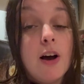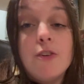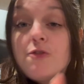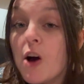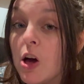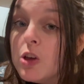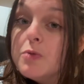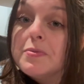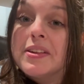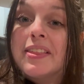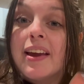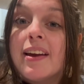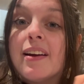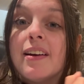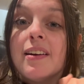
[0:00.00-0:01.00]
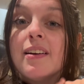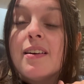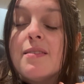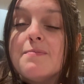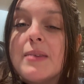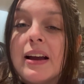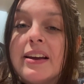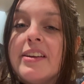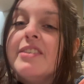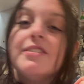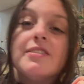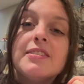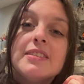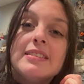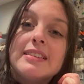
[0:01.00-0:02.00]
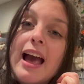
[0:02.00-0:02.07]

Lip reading: Follow me there. My handle is